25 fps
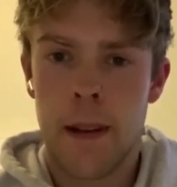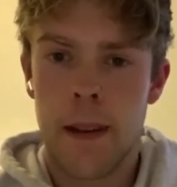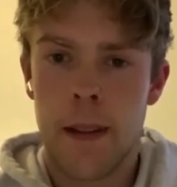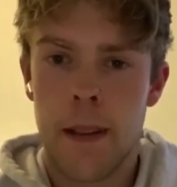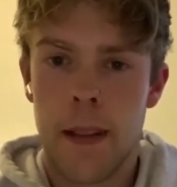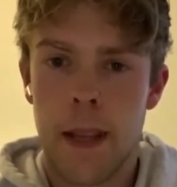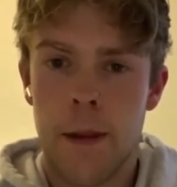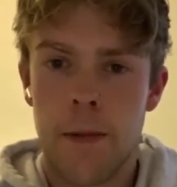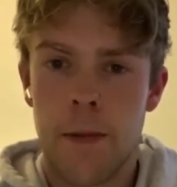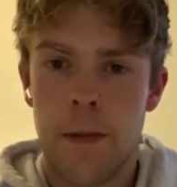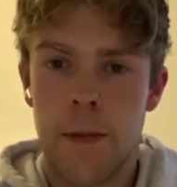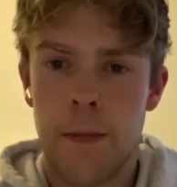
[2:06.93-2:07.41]

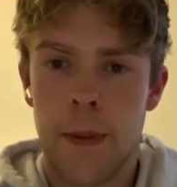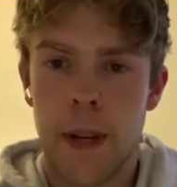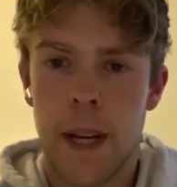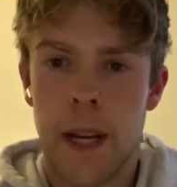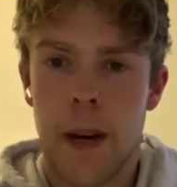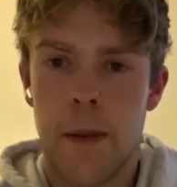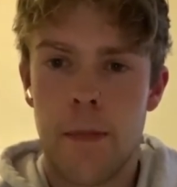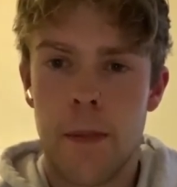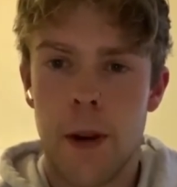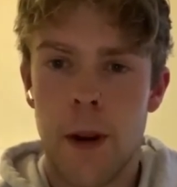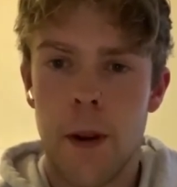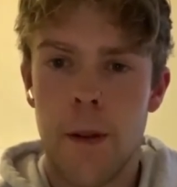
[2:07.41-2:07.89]
they wouldn't
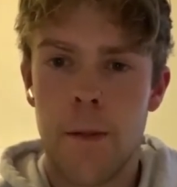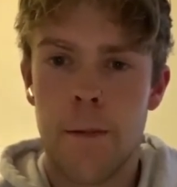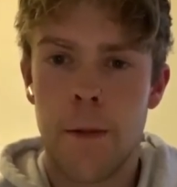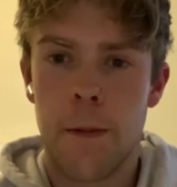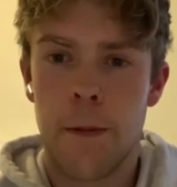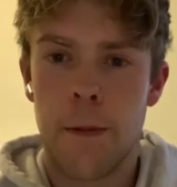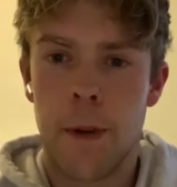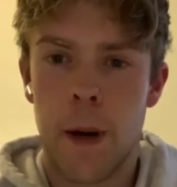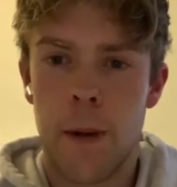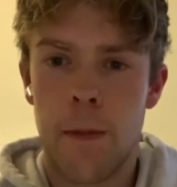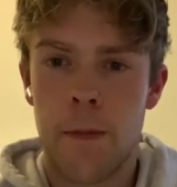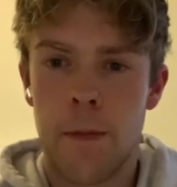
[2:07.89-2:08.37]
become
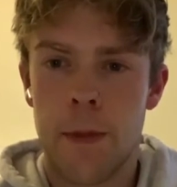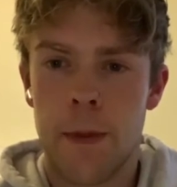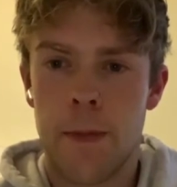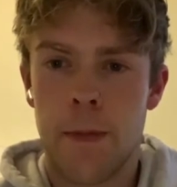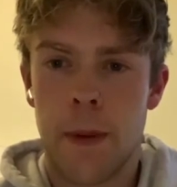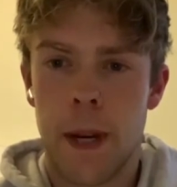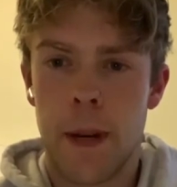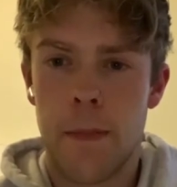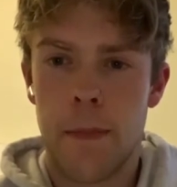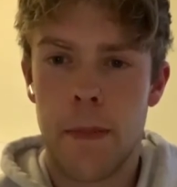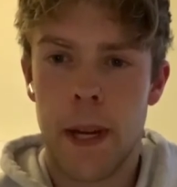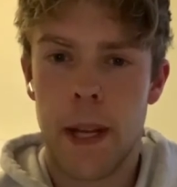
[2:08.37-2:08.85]
overwhelmed
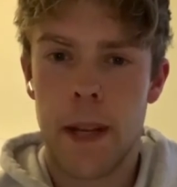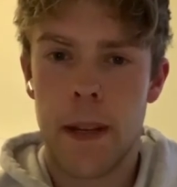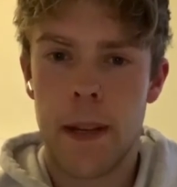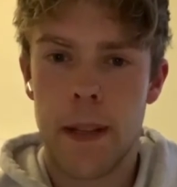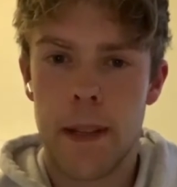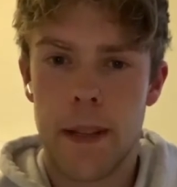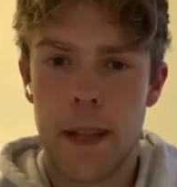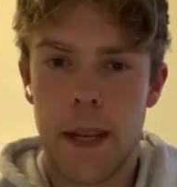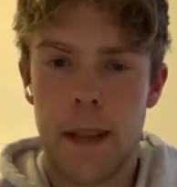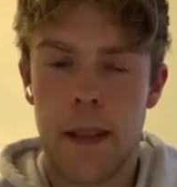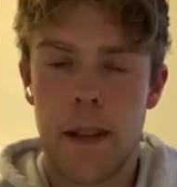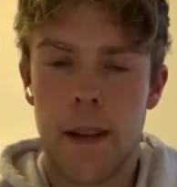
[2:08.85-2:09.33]
by impending
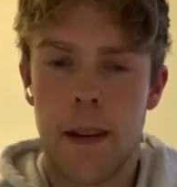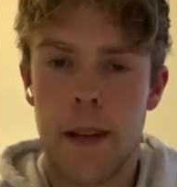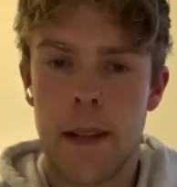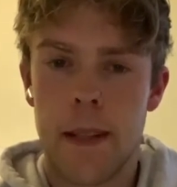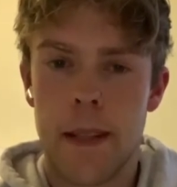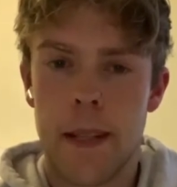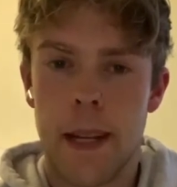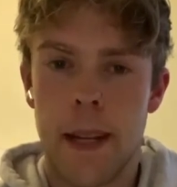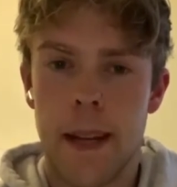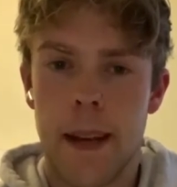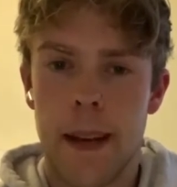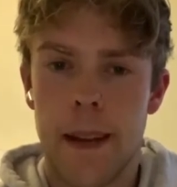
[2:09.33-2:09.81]

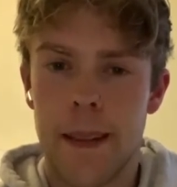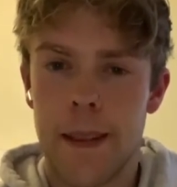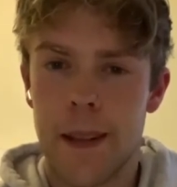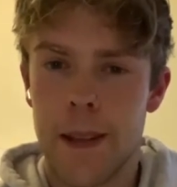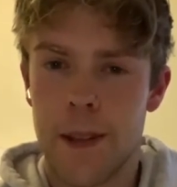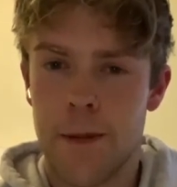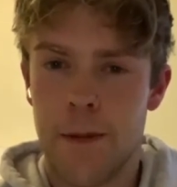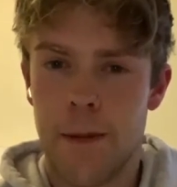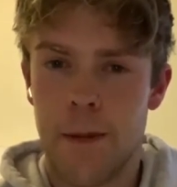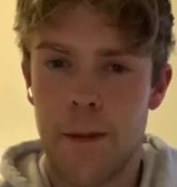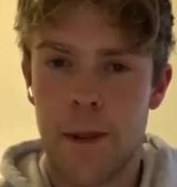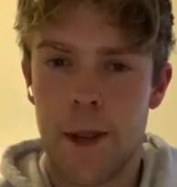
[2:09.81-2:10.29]
deadlines and
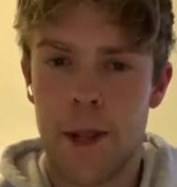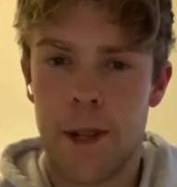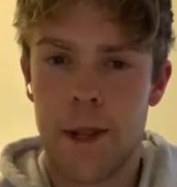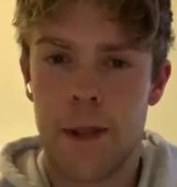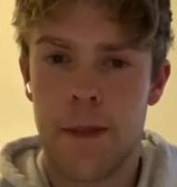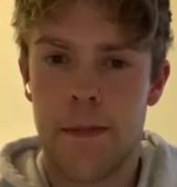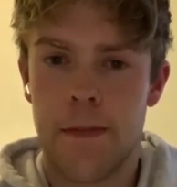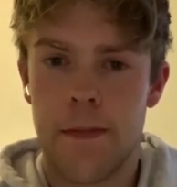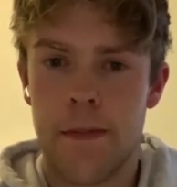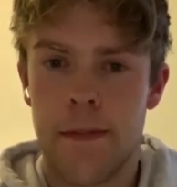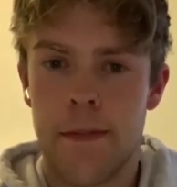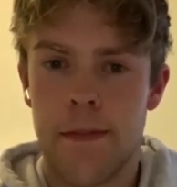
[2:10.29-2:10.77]
endless revision.